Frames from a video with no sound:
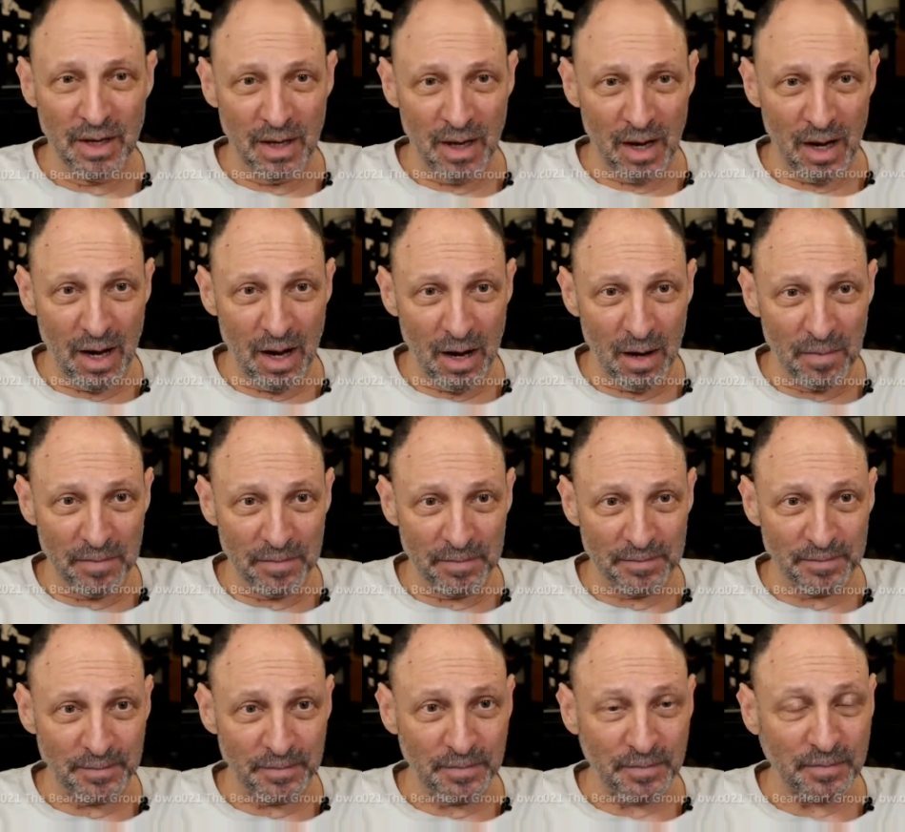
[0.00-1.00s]

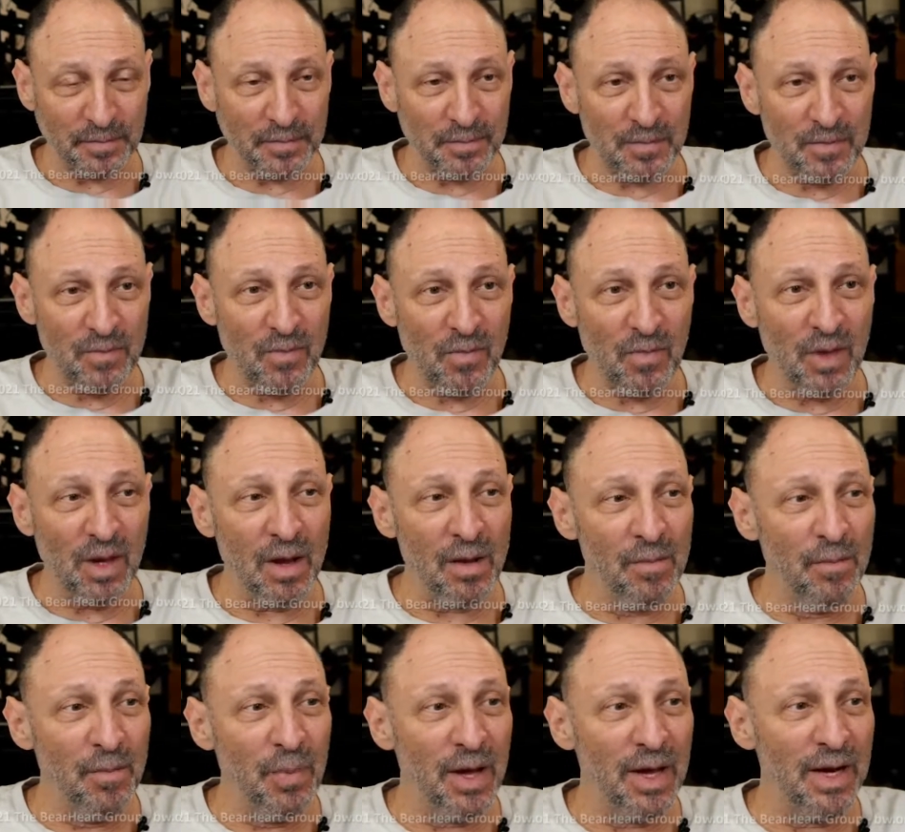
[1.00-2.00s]

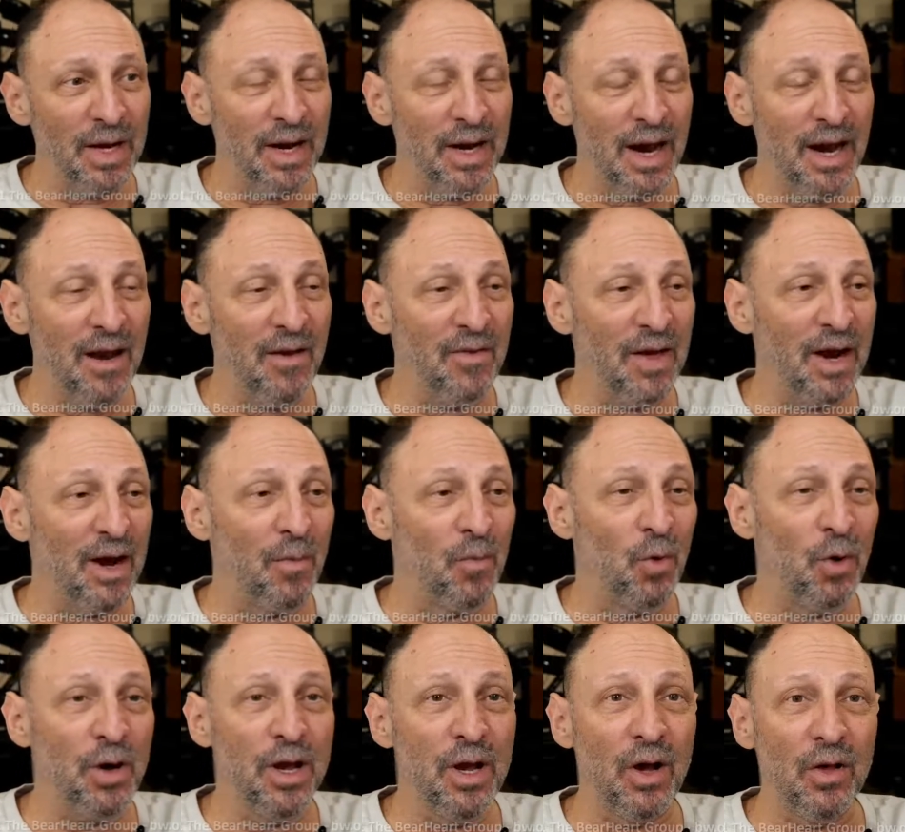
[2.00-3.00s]
But in any event, I'm
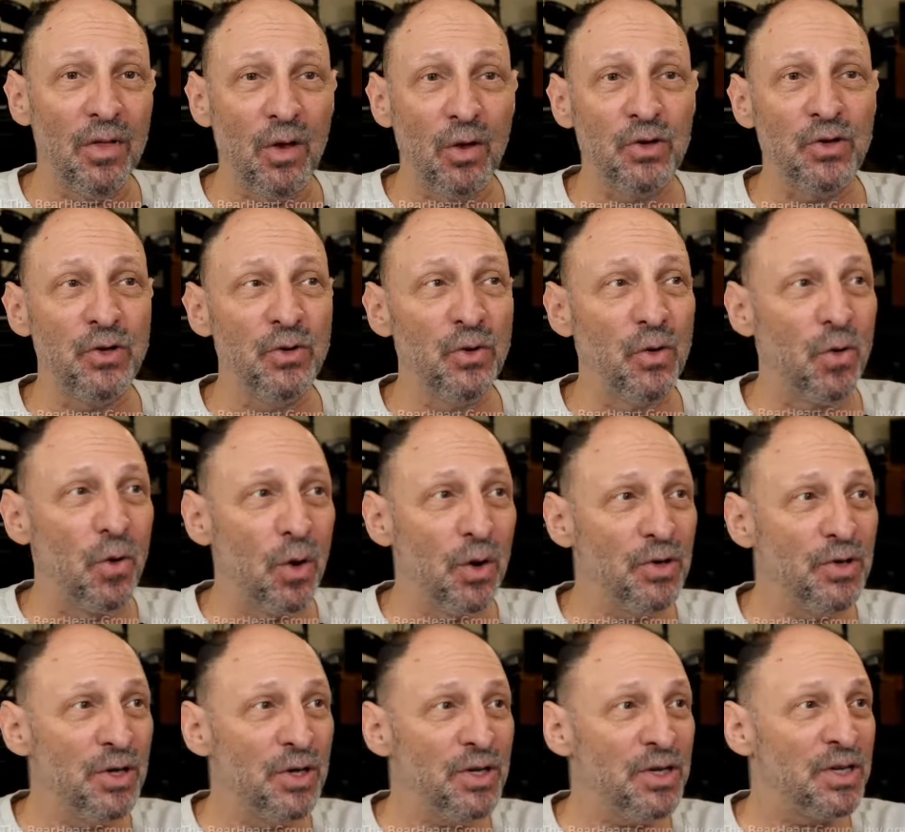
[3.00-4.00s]
working on those two
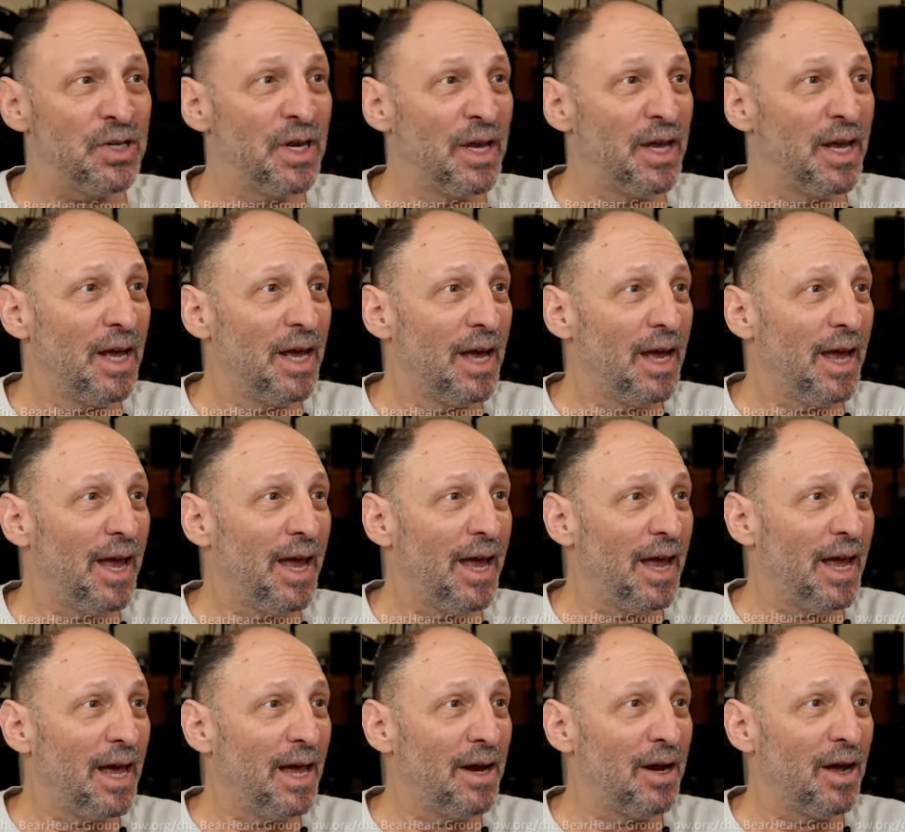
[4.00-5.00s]
courses,
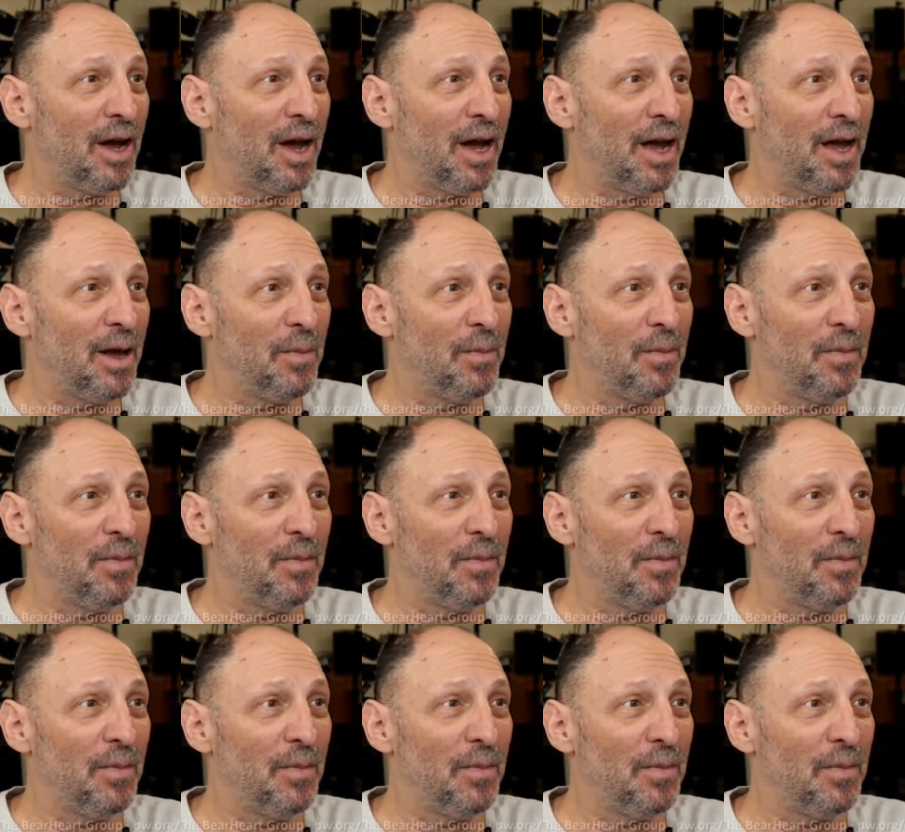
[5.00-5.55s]
and I am